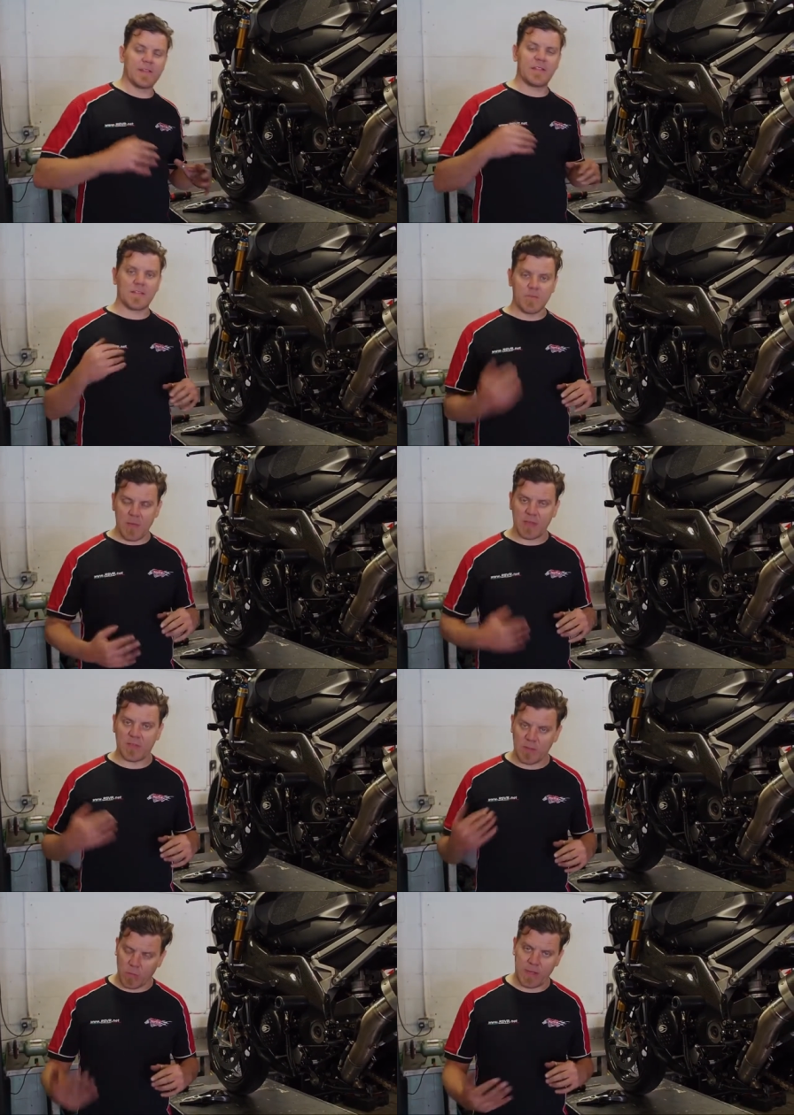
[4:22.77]
This is the
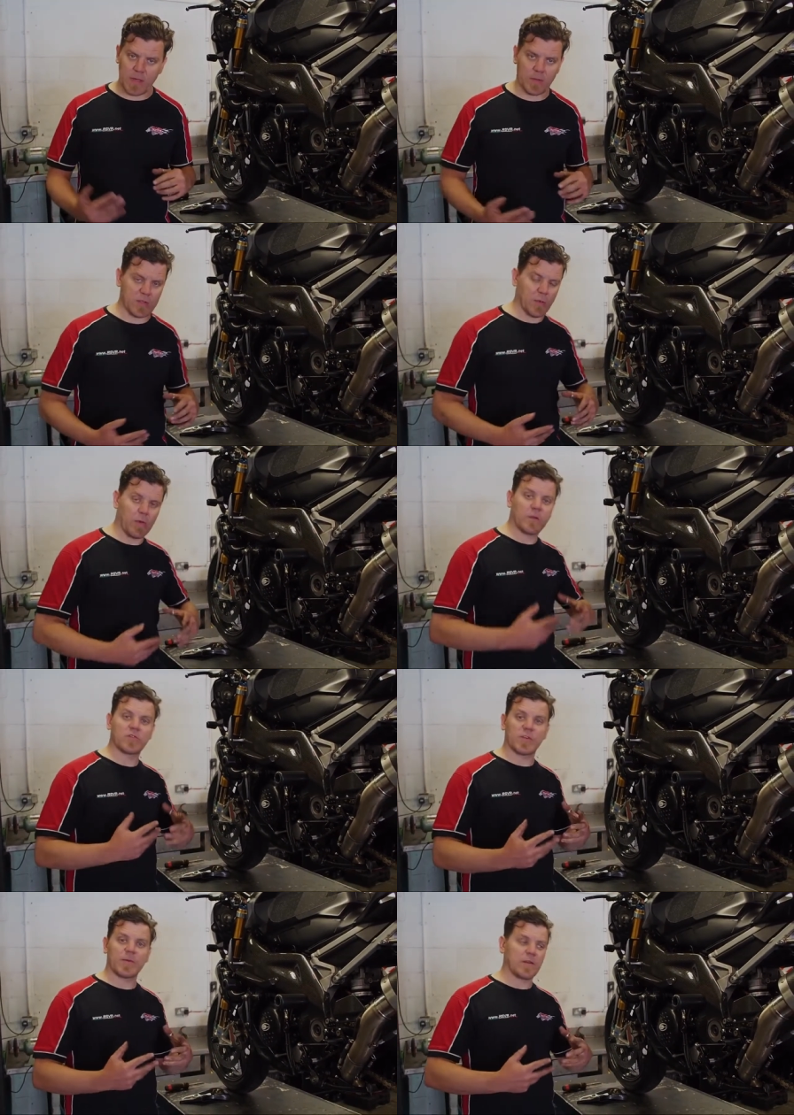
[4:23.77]
method that we use. So what
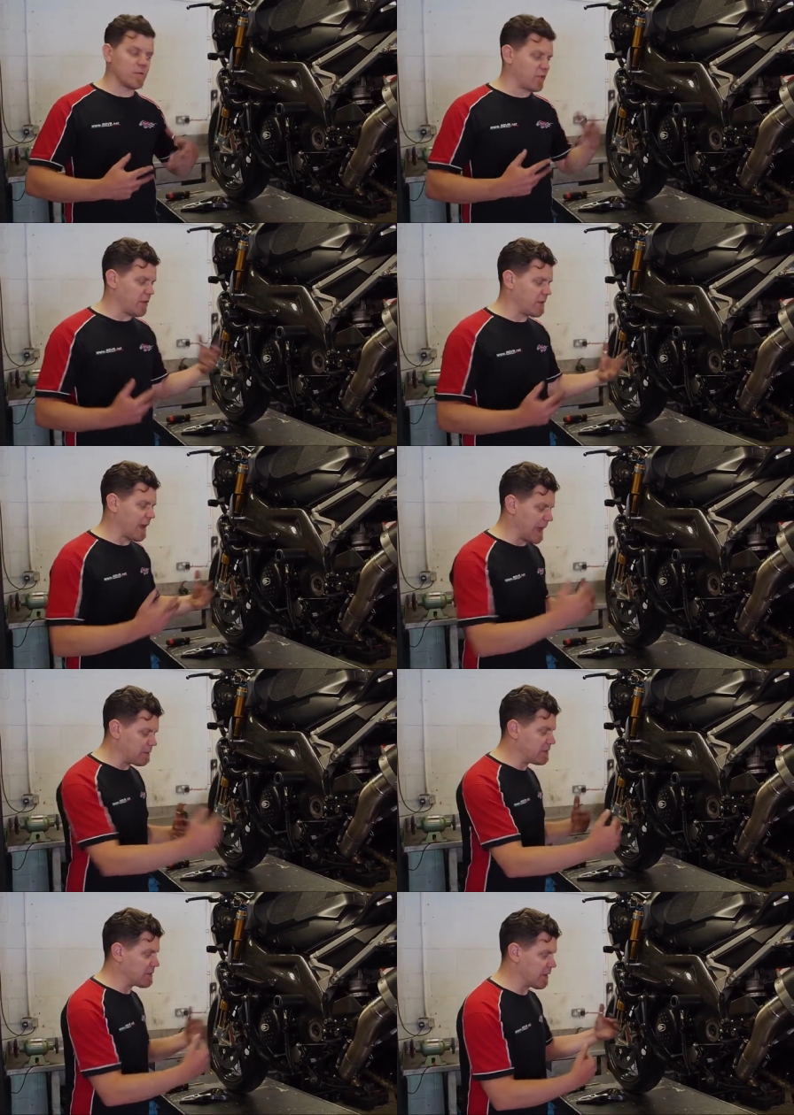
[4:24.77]
I'll do is I'll show you
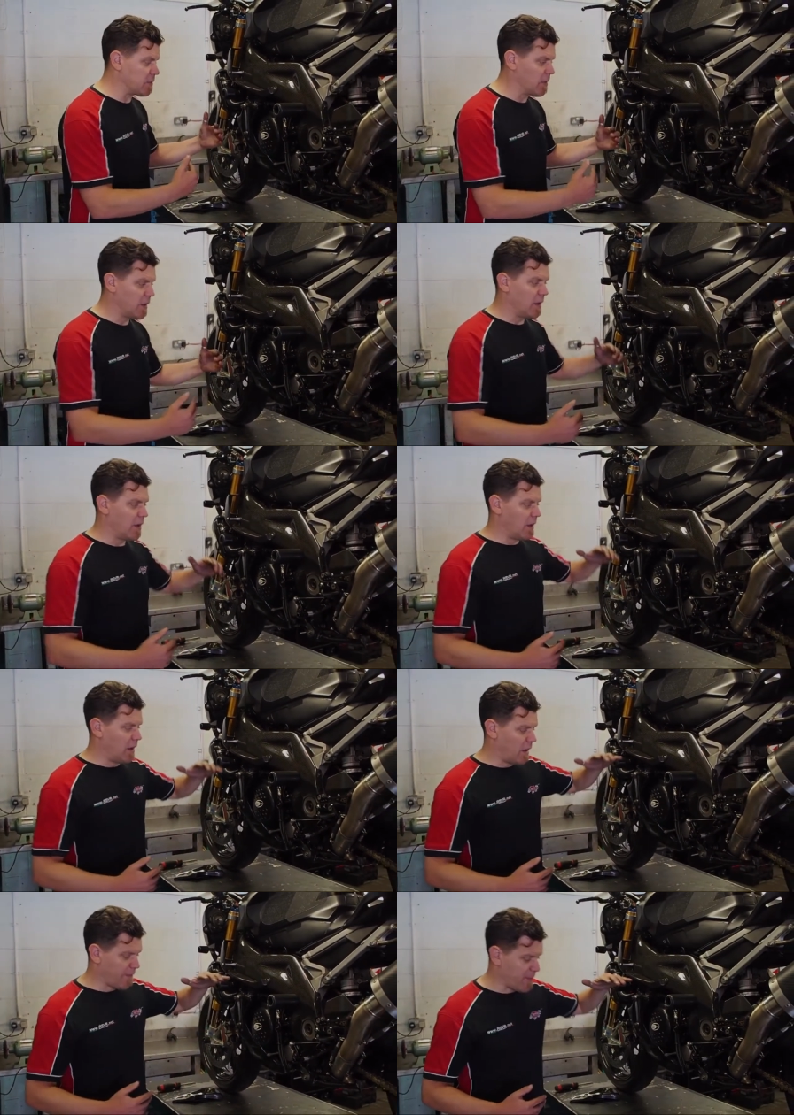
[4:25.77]
how to
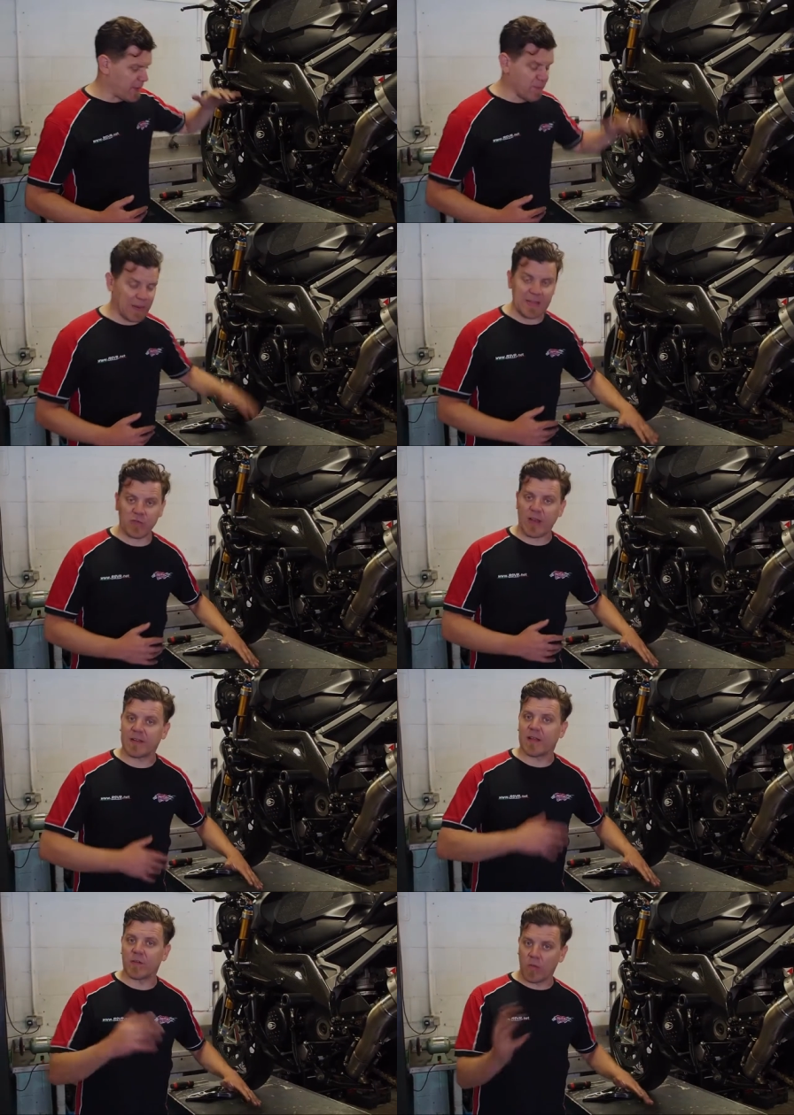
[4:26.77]
do, from a complete
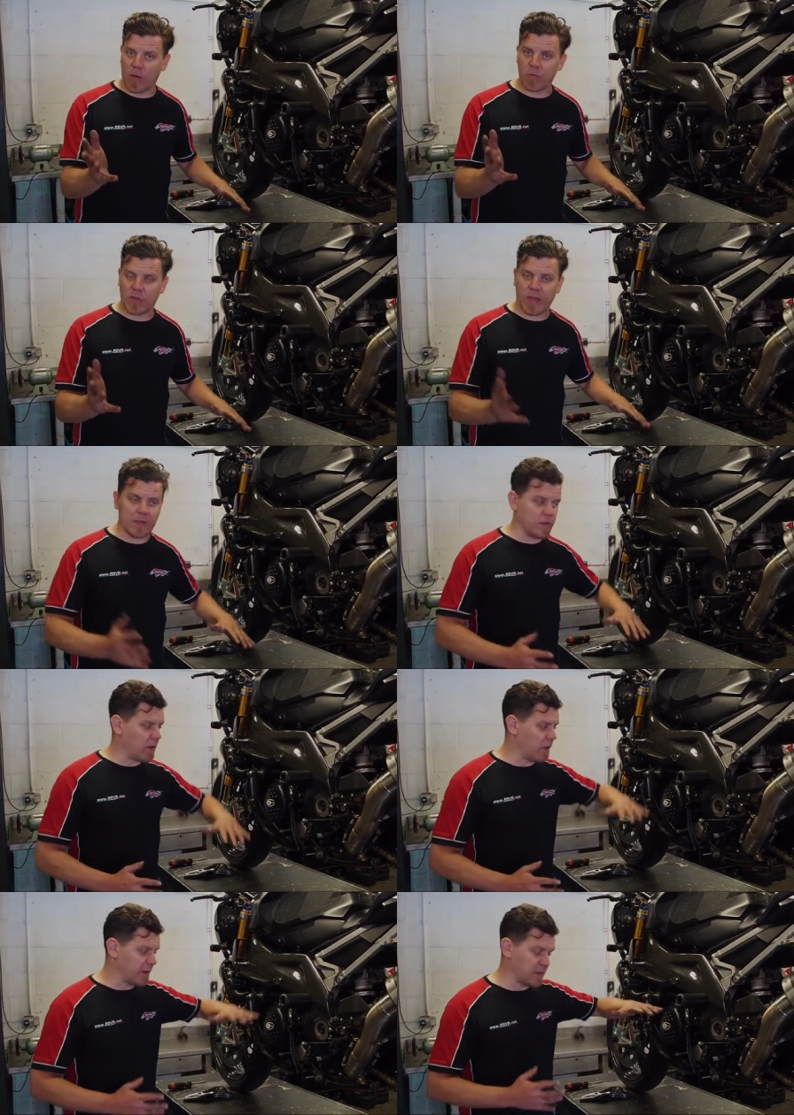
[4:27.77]
drain down an oil change,
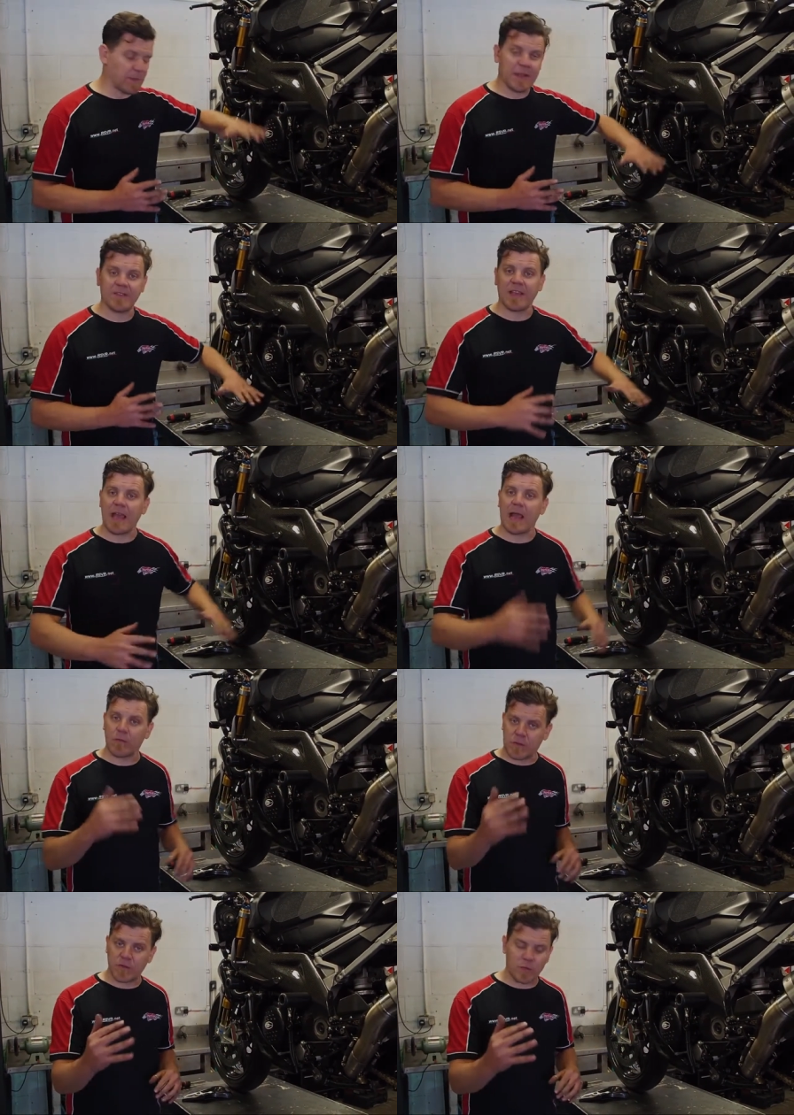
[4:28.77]
and I'll explain to you
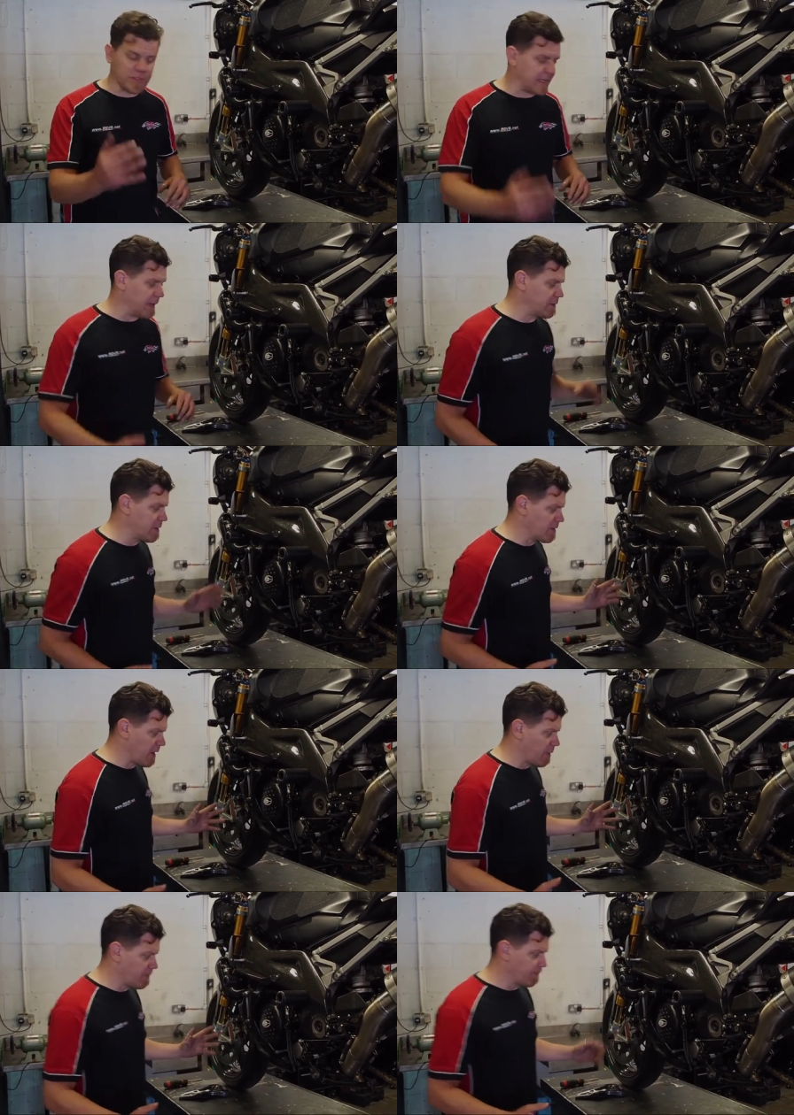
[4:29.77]
how to sort it out.
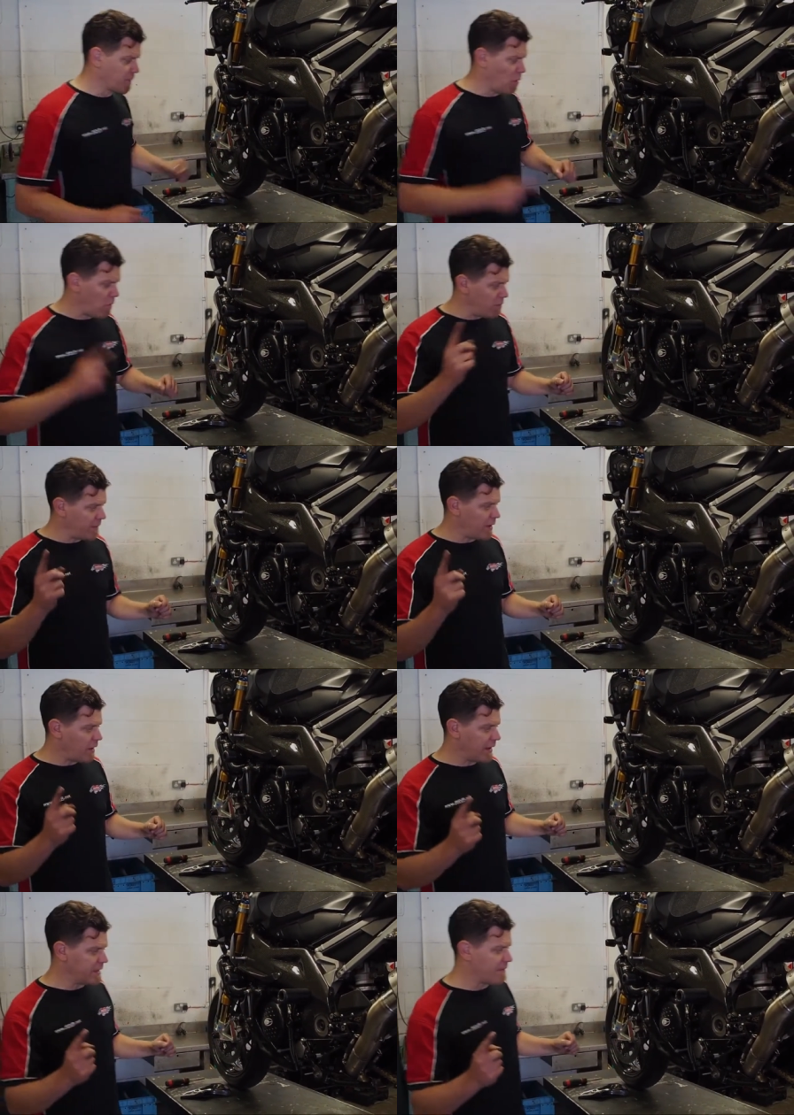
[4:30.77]
So what we've
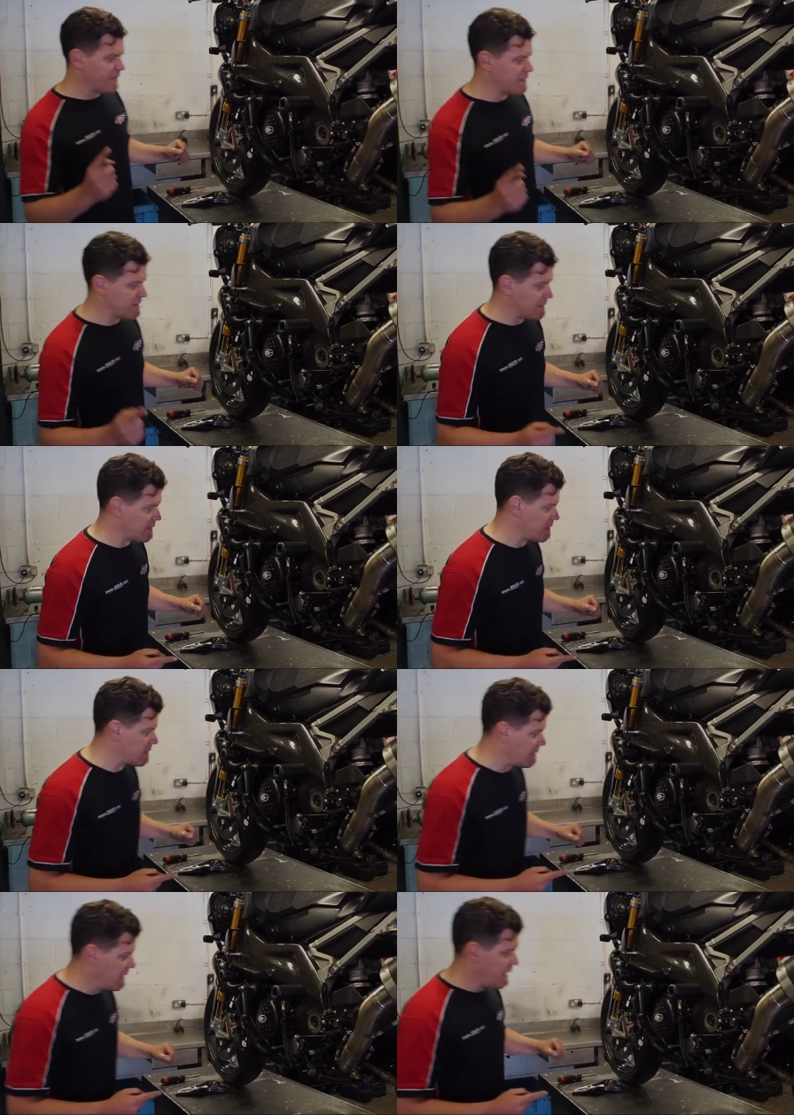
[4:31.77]
got in the first
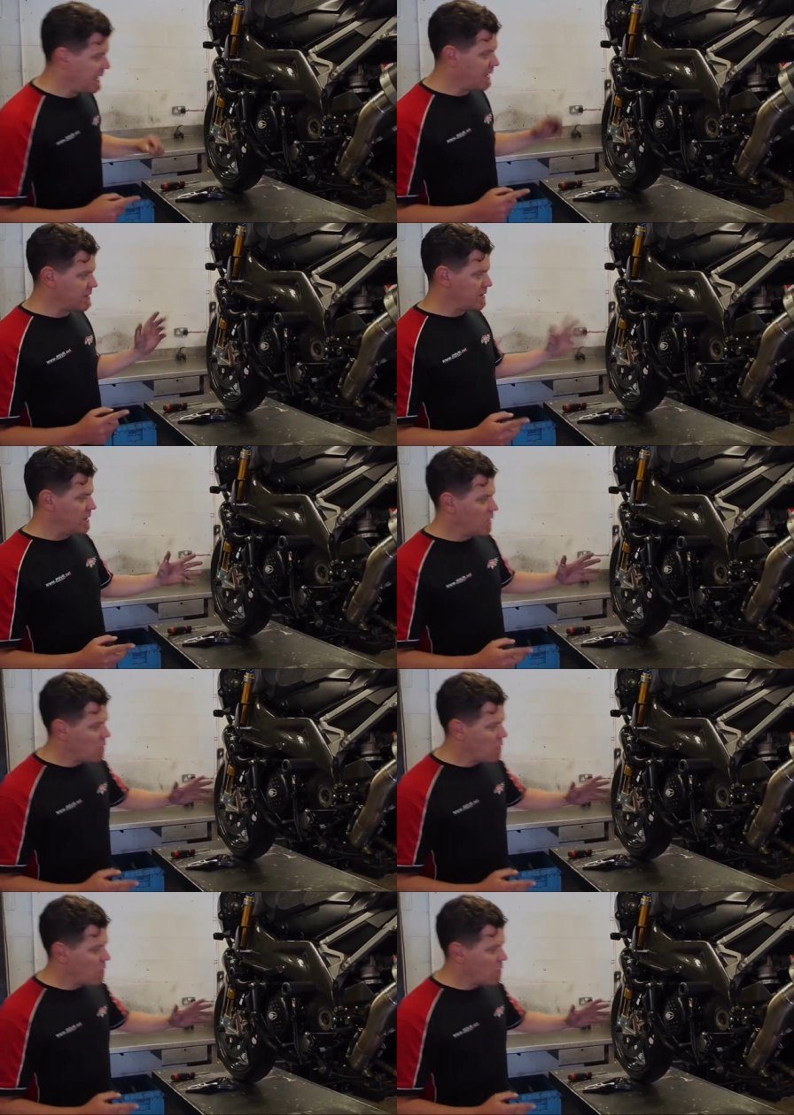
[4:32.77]
instance is